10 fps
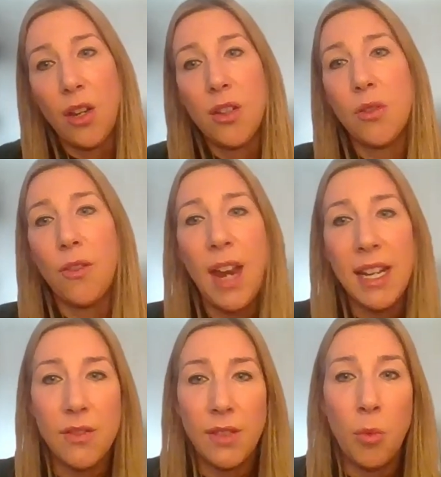So
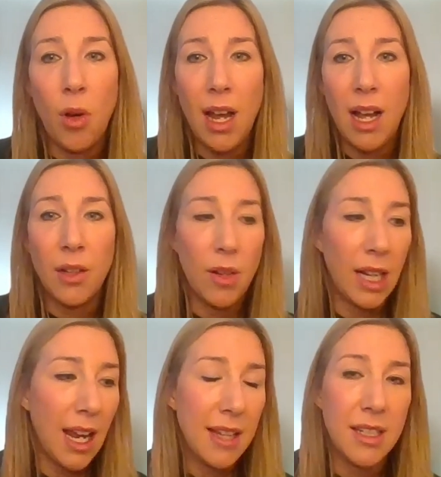effectively what
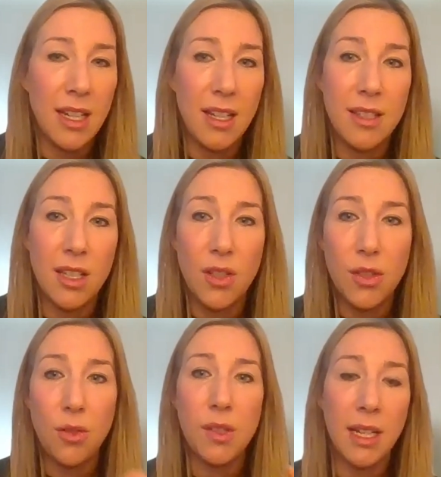hyaluronic acid is
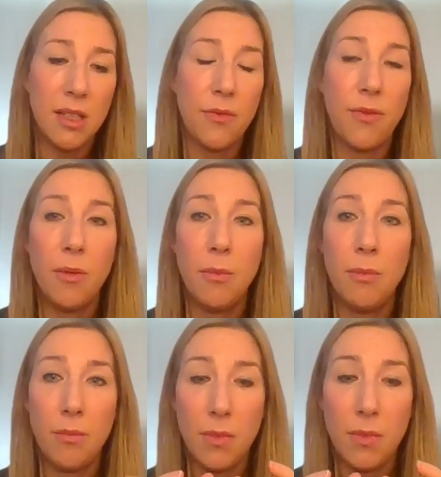two types of
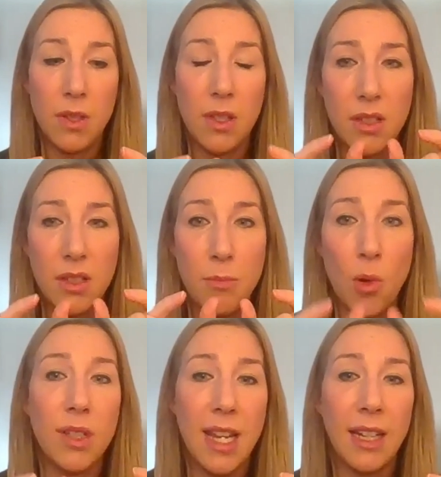
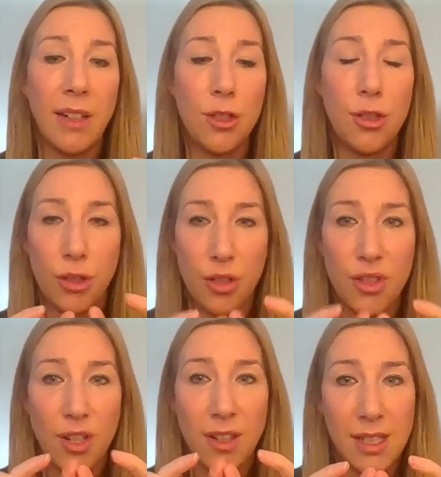monosaccharide sugars
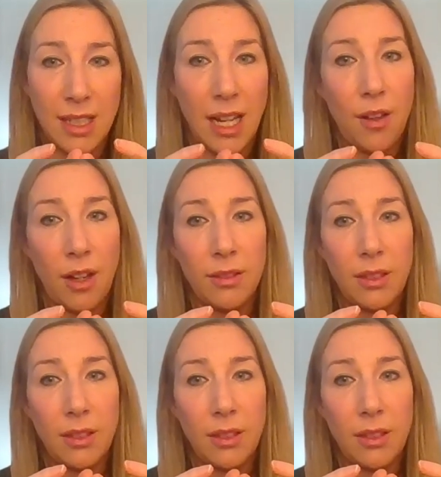stuck together.